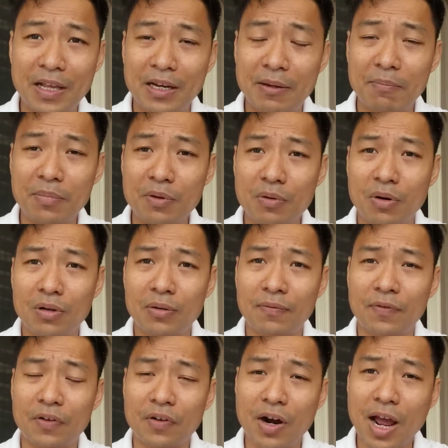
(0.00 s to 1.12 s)
and they build on the
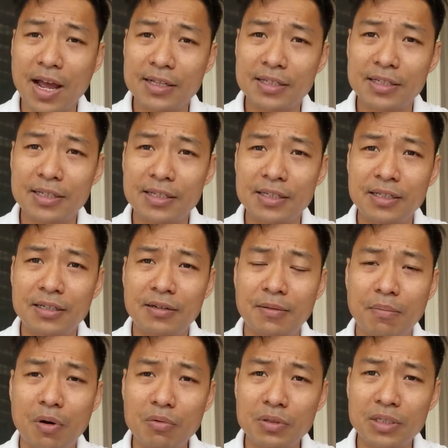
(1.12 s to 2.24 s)
variety,
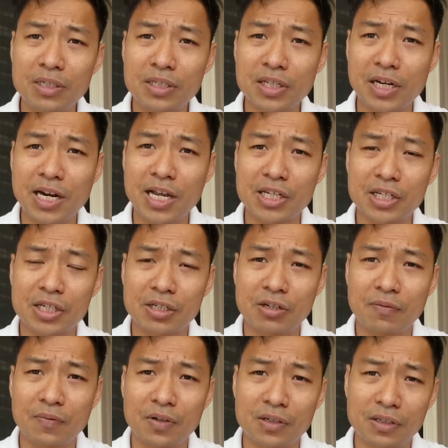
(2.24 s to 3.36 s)
the multi-selection
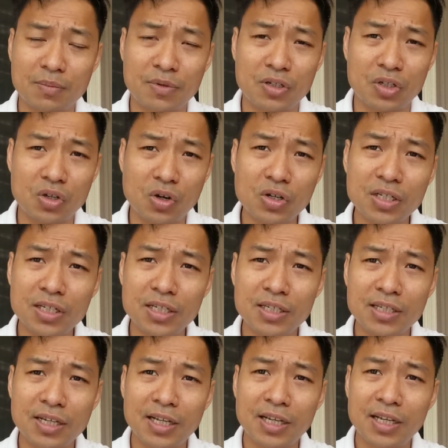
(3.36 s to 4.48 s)
of customer
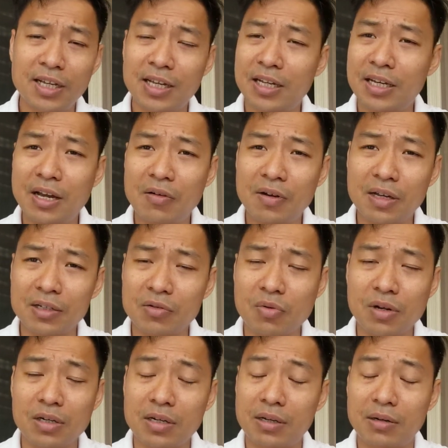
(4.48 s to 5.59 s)
choices, and now guess
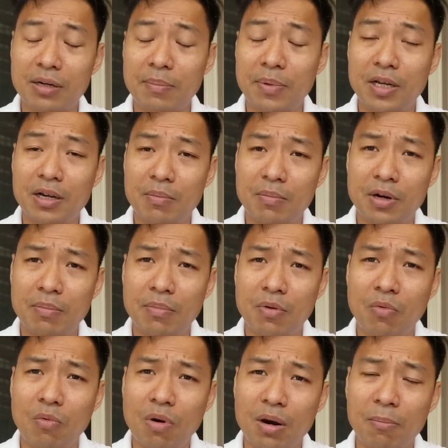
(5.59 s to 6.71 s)
what? They become
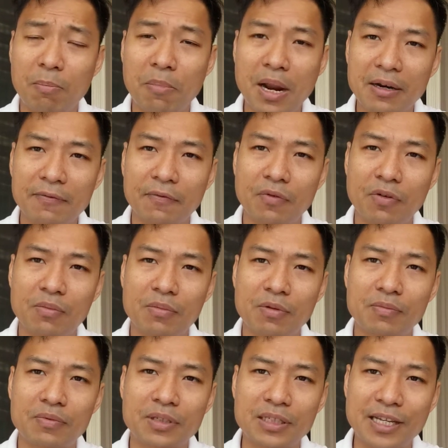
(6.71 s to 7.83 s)
number one
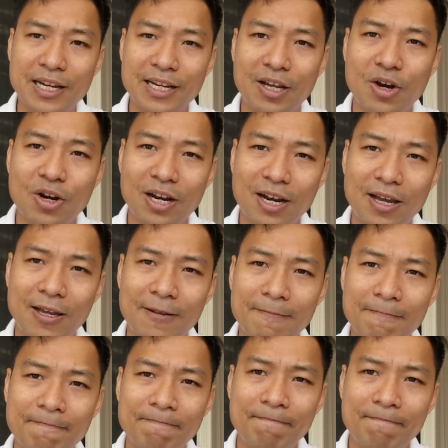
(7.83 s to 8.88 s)
platform of selling online.